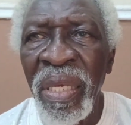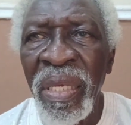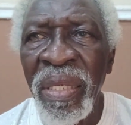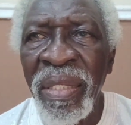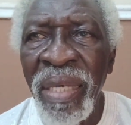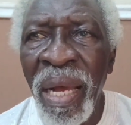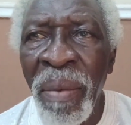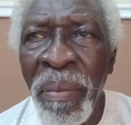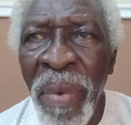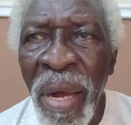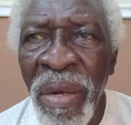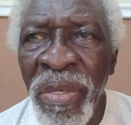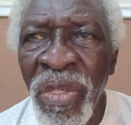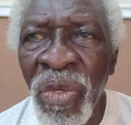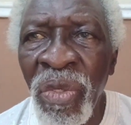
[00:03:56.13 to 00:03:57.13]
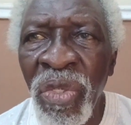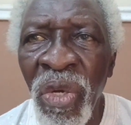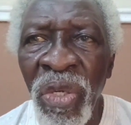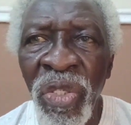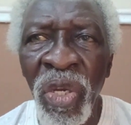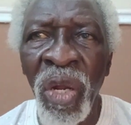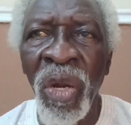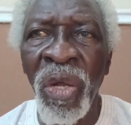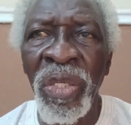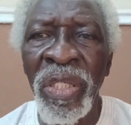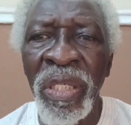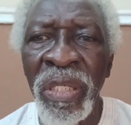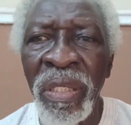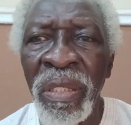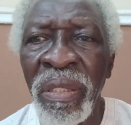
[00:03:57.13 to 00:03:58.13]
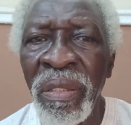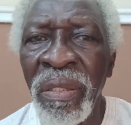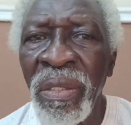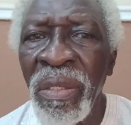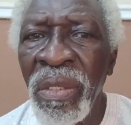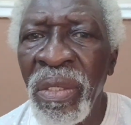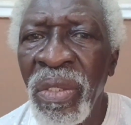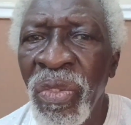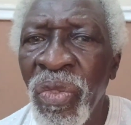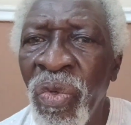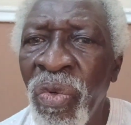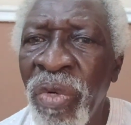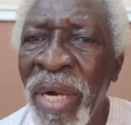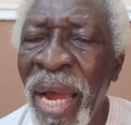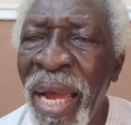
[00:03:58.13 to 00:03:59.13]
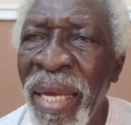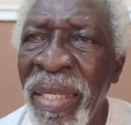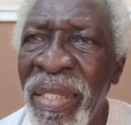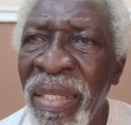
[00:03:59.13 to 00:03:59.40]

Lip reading: it amounts to tautology to write